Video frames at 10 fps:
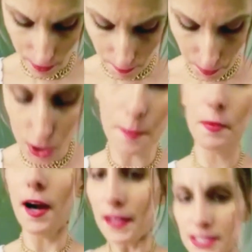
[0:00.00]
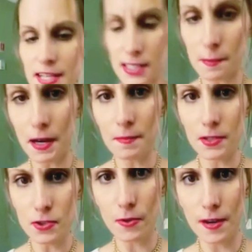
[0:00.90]
good push-up bra that stays at the bottom of
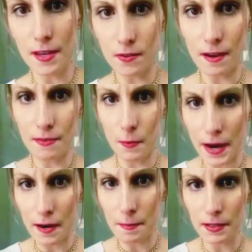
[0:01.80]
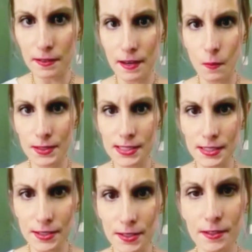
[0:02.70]
your drawer that you never wear, but like once a
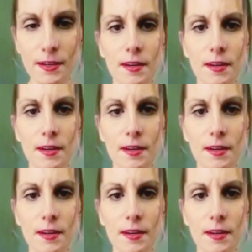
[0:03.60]
year,